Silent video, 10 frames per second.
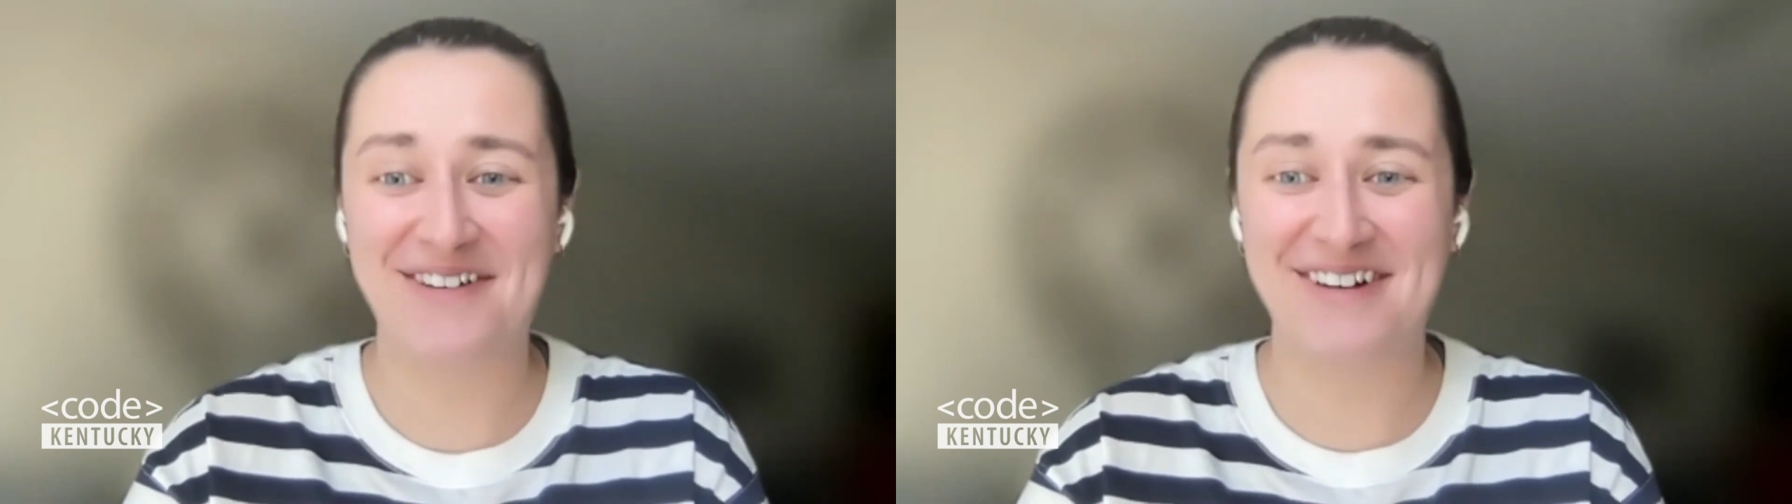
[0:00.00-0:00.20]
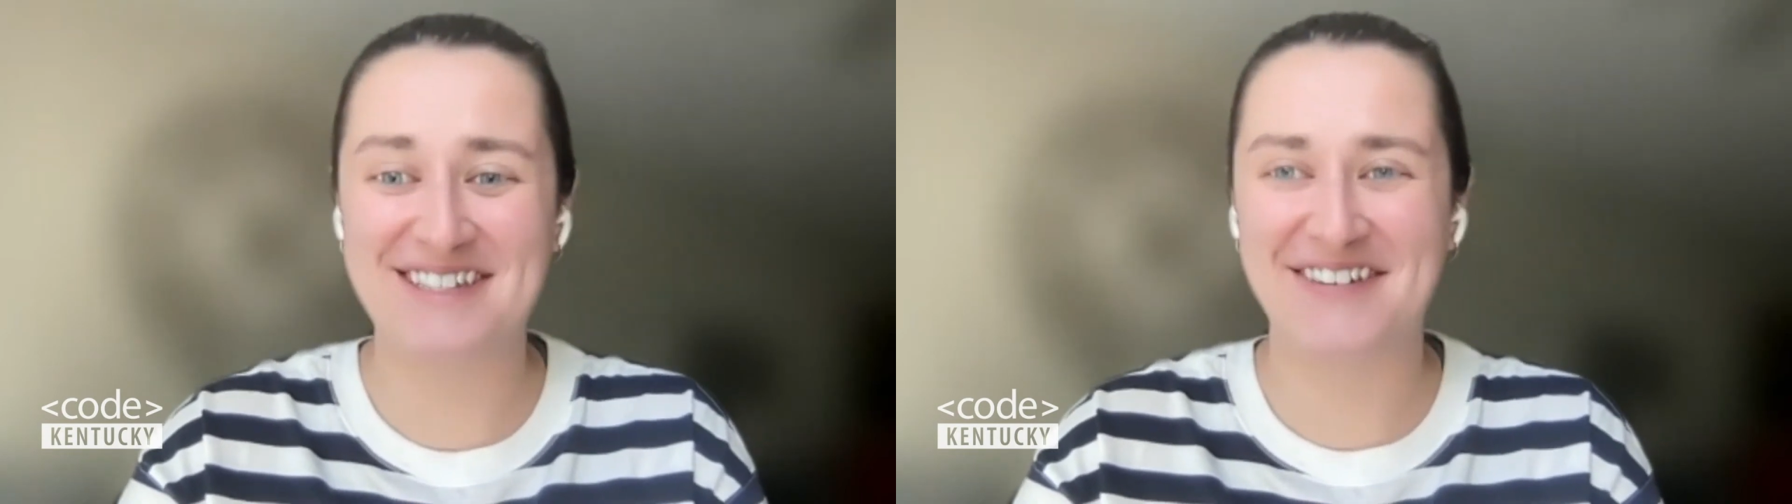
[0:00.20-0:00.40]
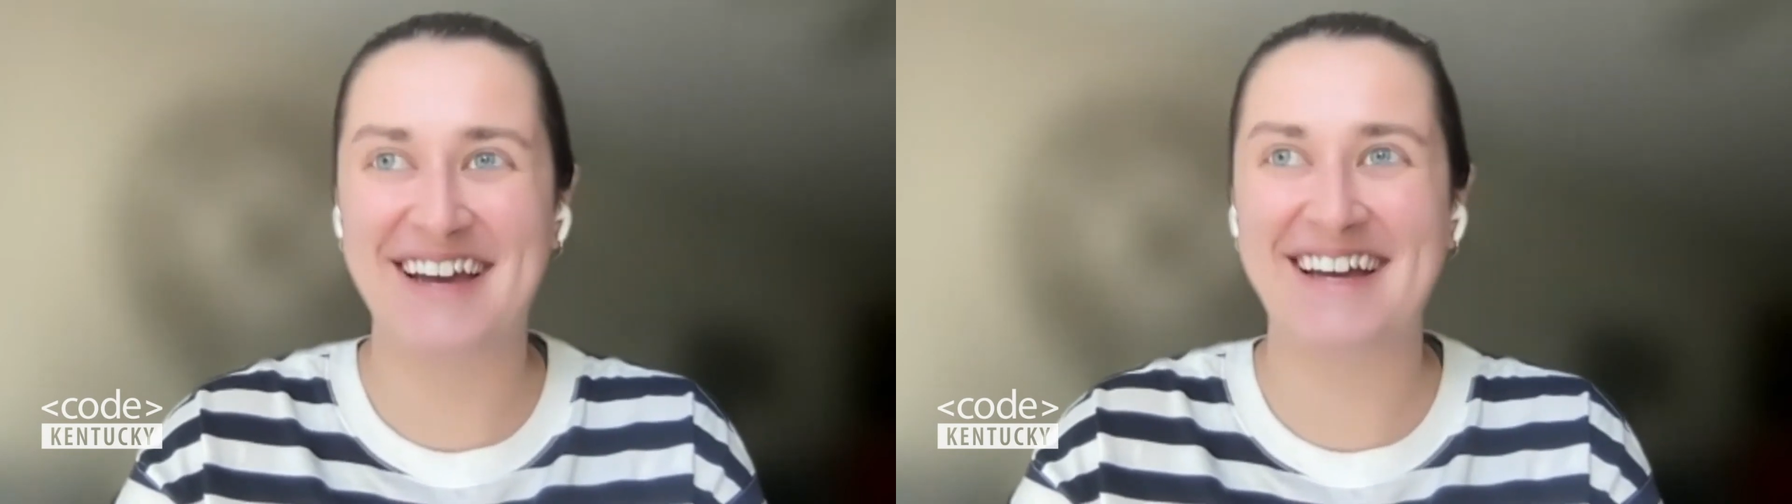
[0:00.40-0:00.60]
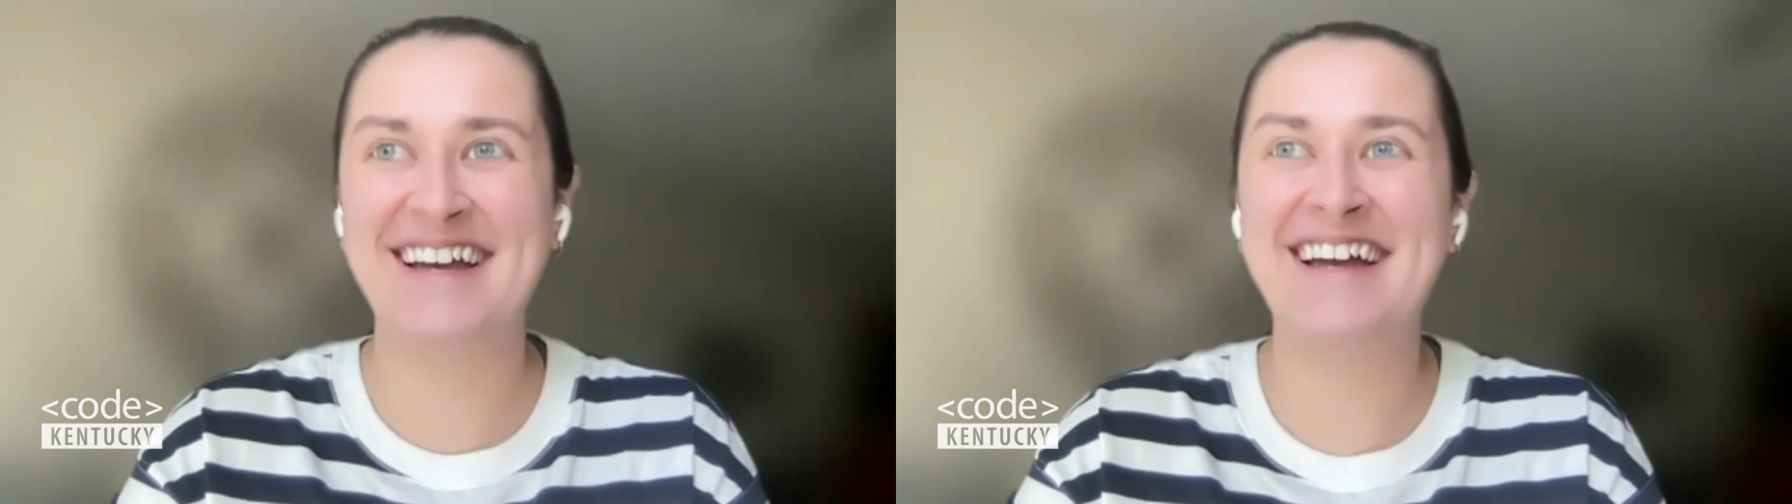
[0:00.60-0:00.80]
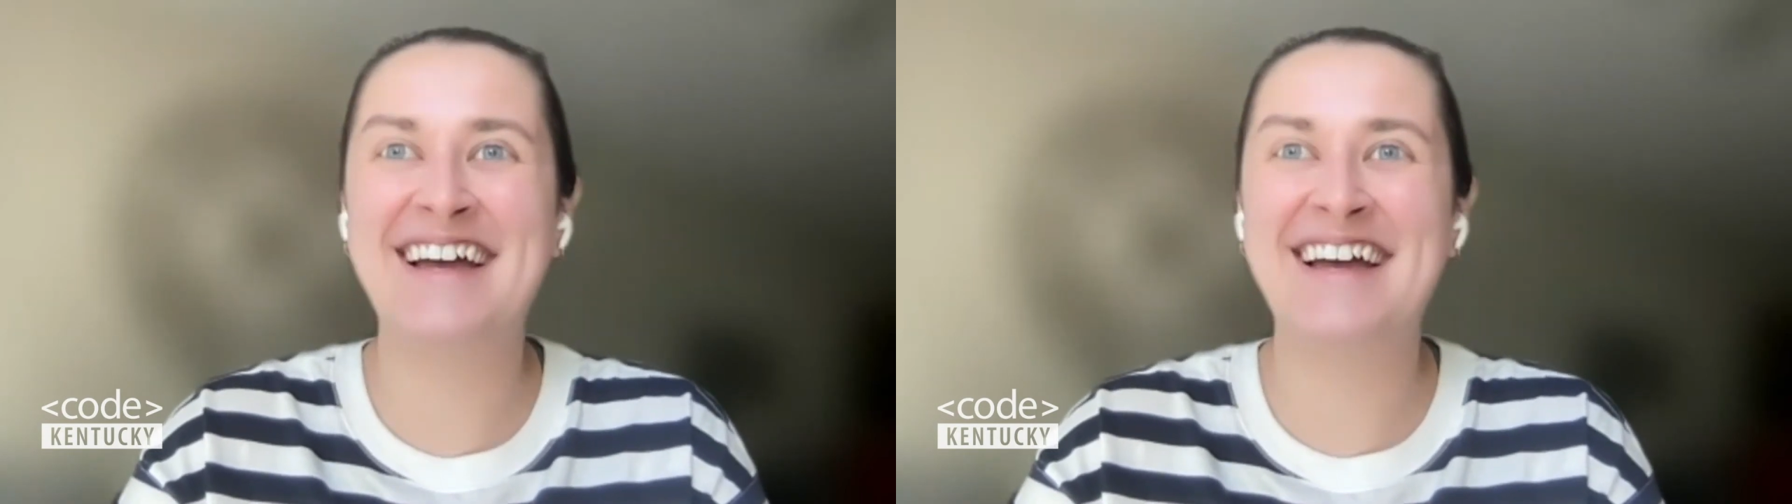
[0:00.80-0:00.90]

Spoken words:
resume.